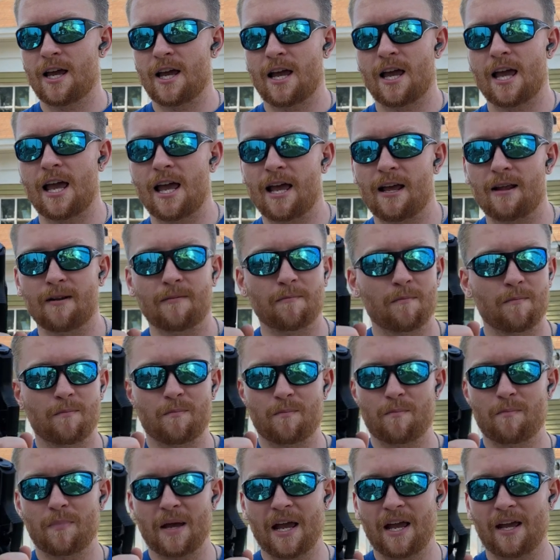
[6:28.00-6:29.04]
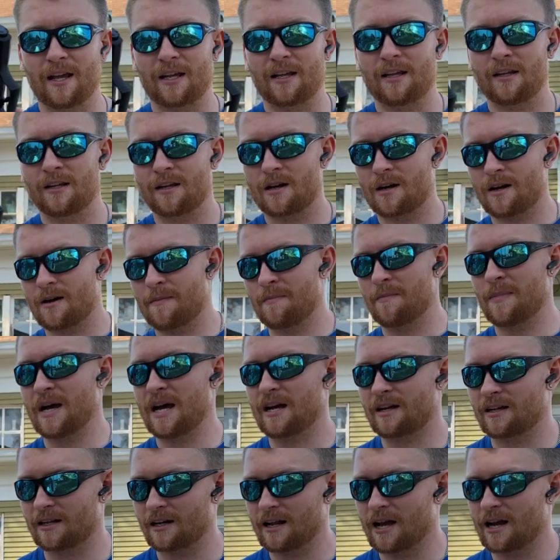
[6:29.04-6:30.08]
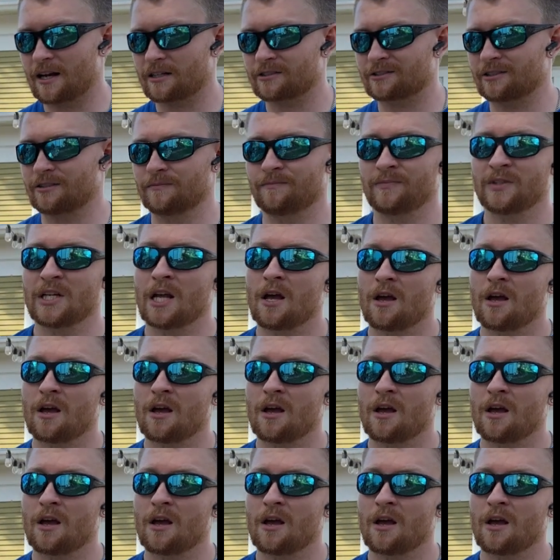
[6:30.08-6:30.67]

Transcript: and bang, I'm back in action.